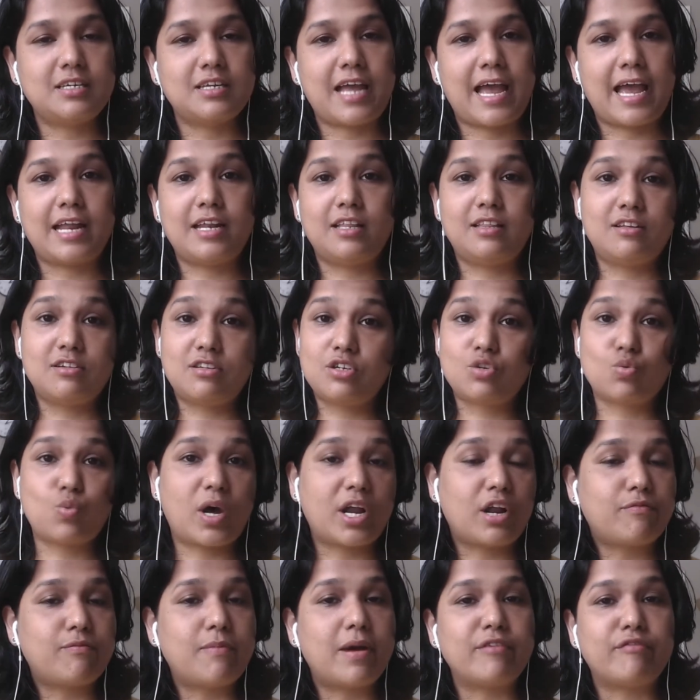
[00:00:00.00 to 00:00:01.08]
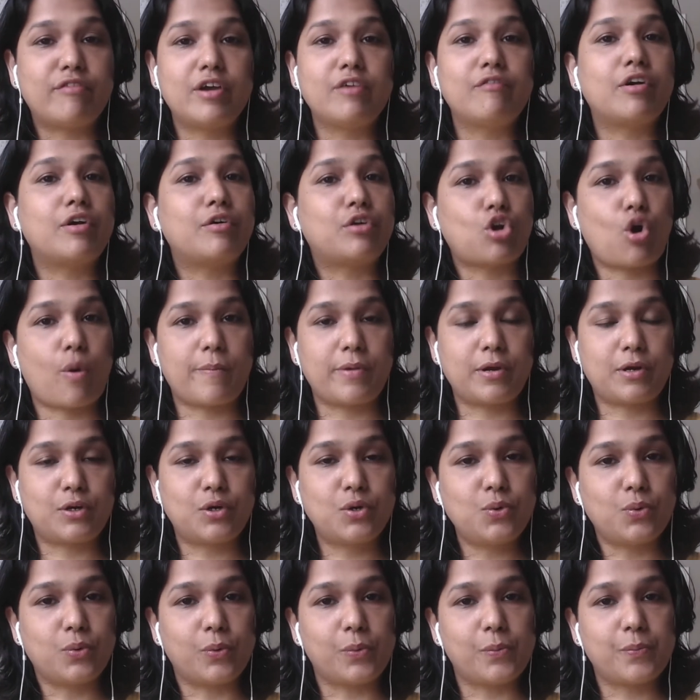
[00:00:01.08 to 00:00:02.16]
and this is one of my favorite topic
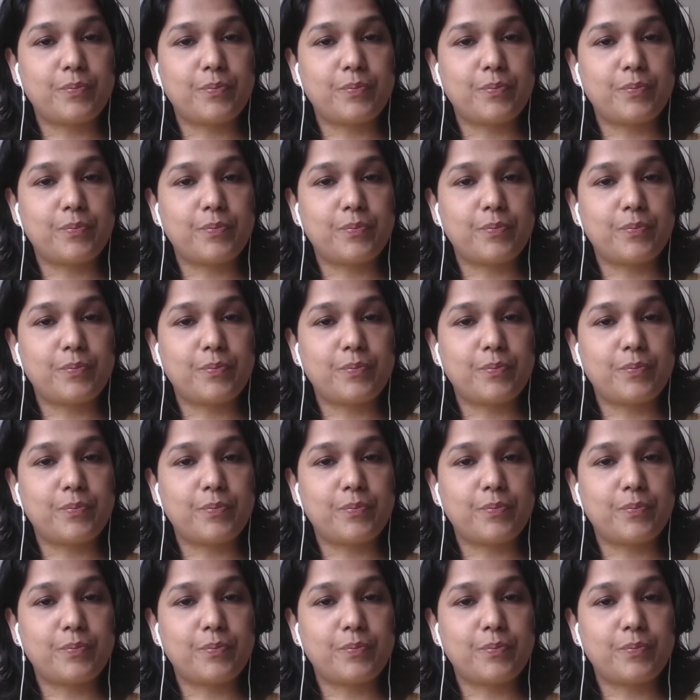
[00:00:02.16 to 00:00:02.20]
too.